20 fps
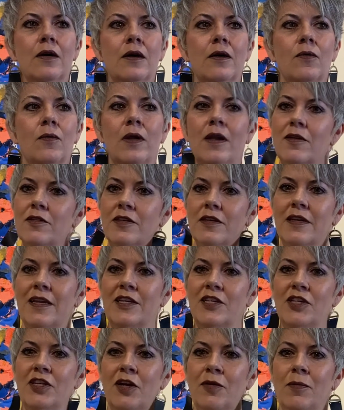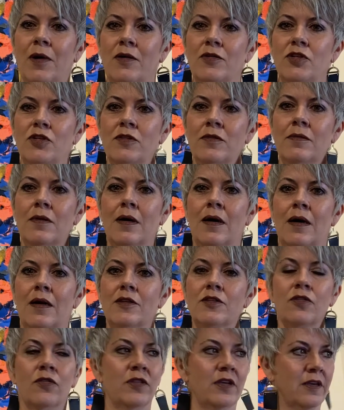What else can I share about you?
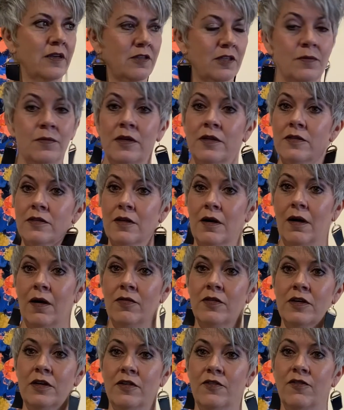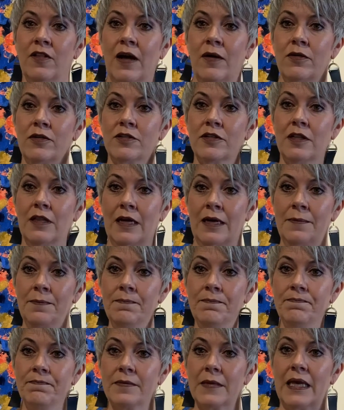So the exhibit is called The Good Flowers
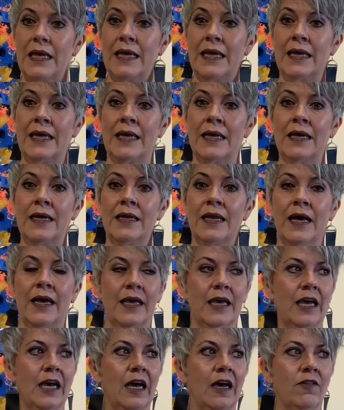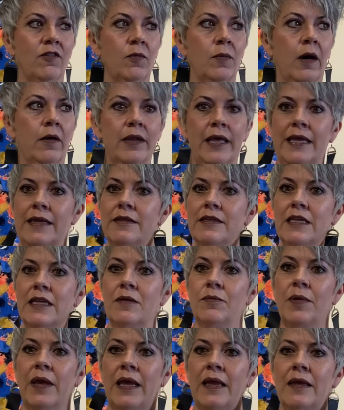Club, and I have about
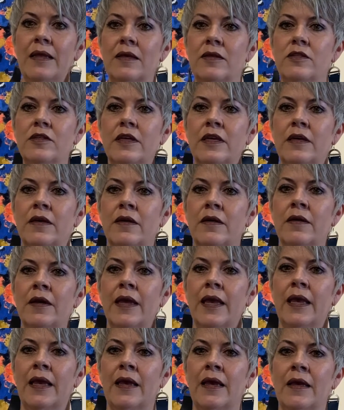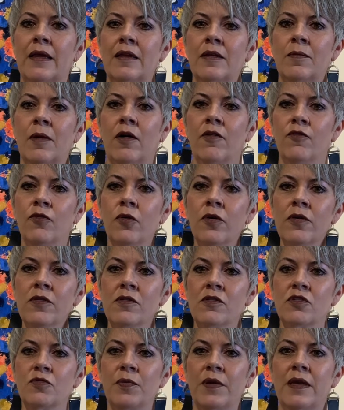18 paintings here, and about 4 of
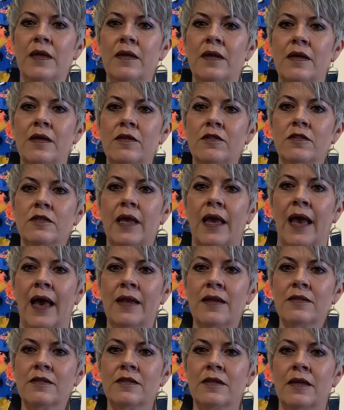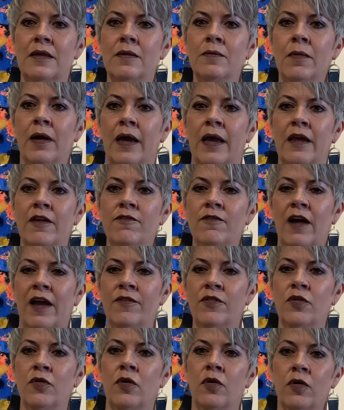those paintings, Addison, my
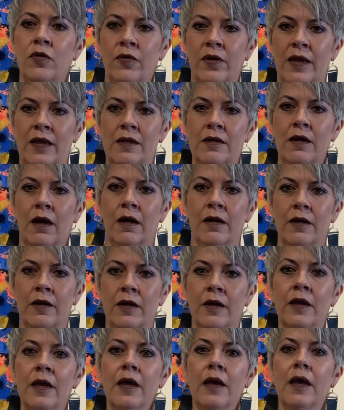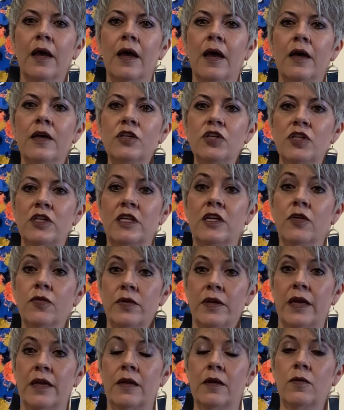5-year-old granddaughter, she
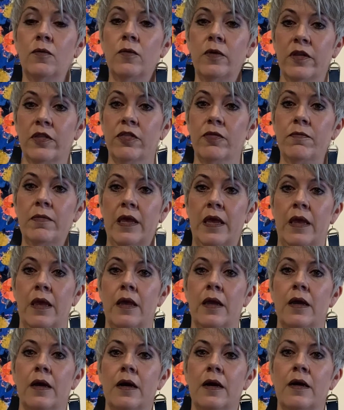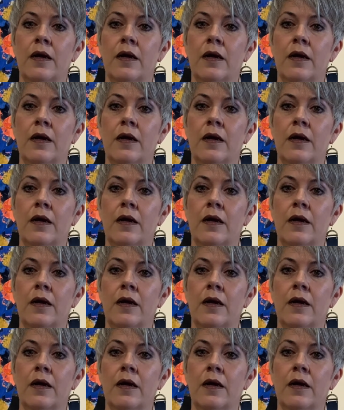created with me.